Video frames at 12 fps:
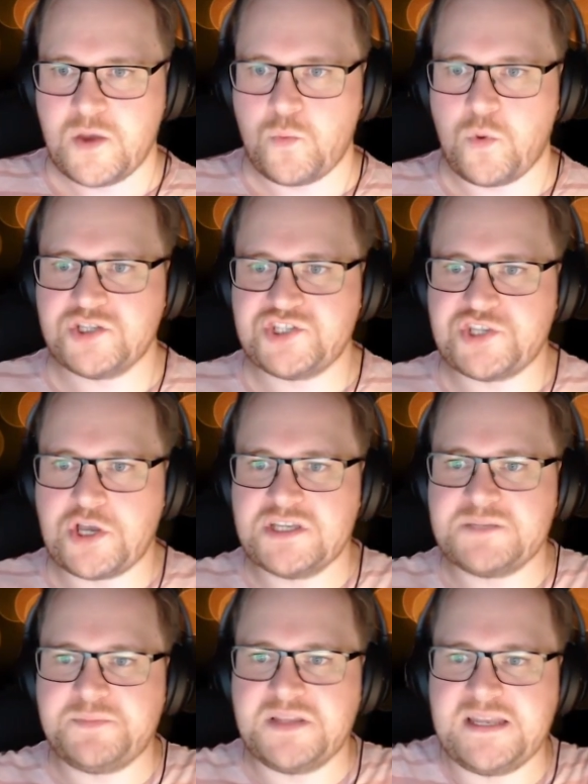What song
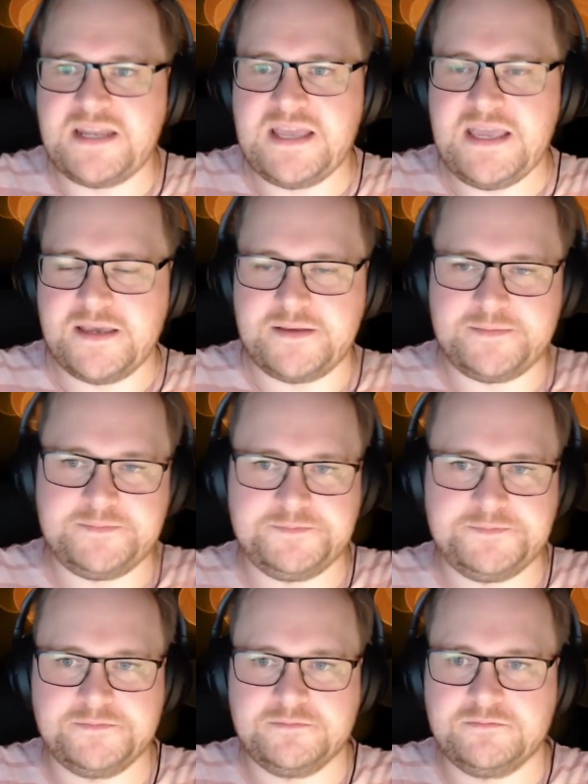is playing here?
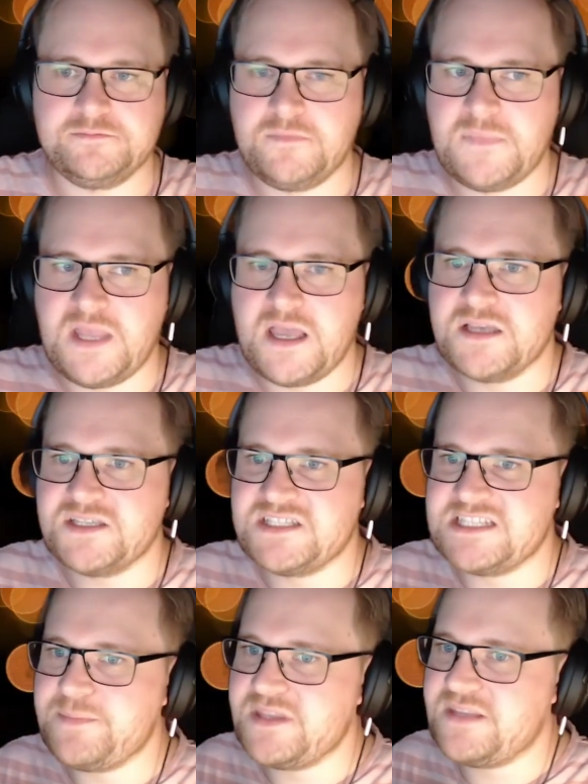
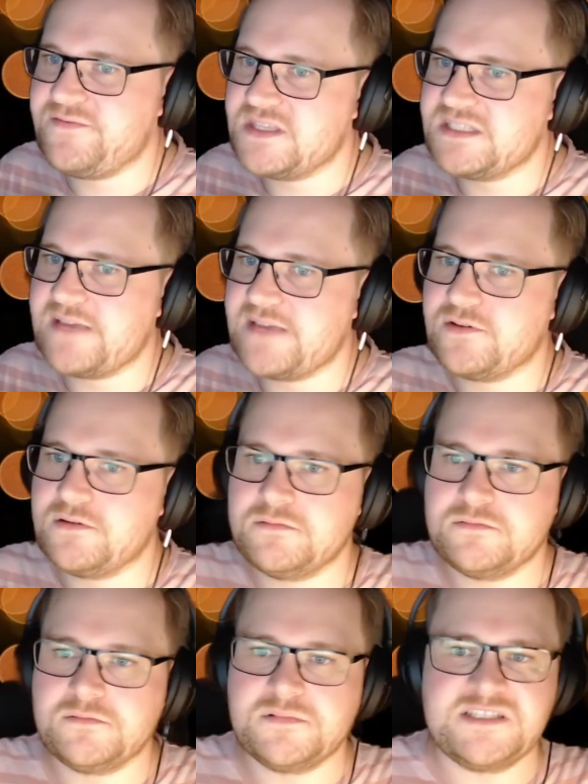Sympathy for the Devil,
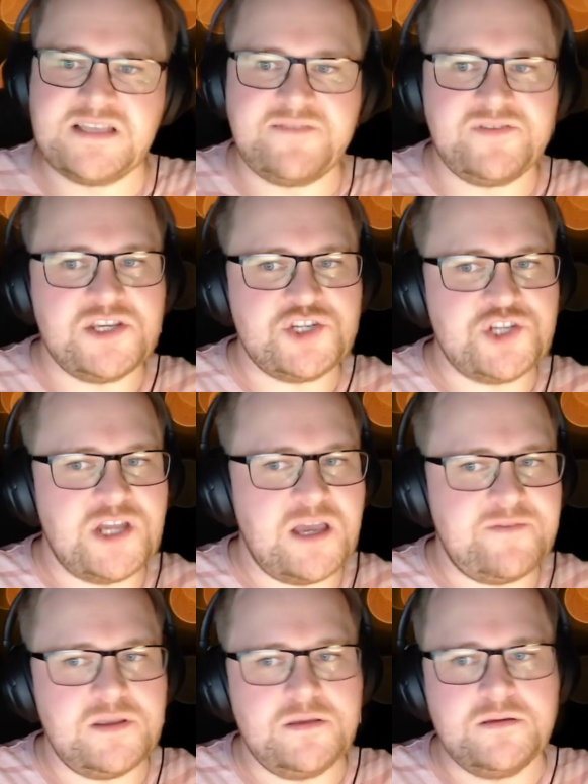Seven Nation
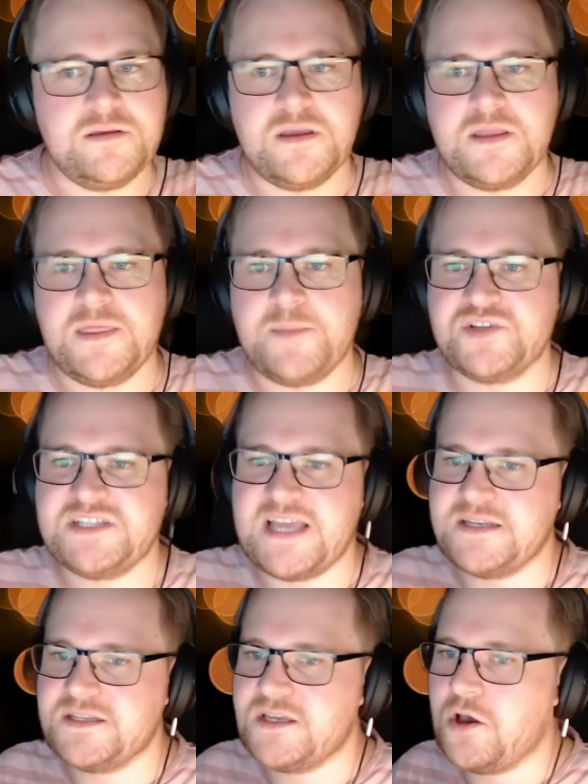Army, The
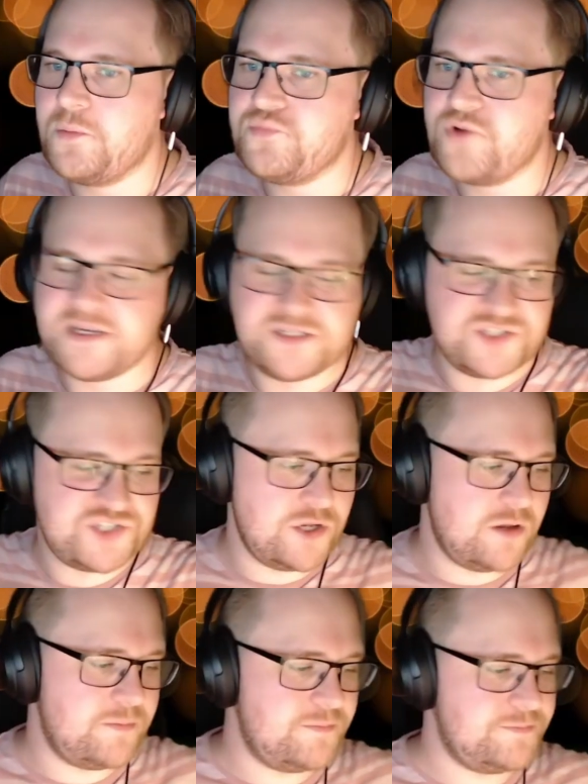Pretender, or
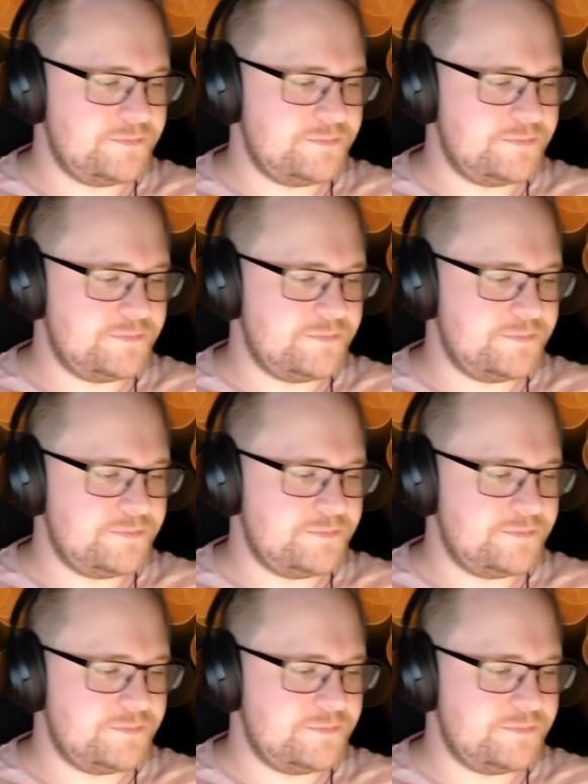Brainstorm?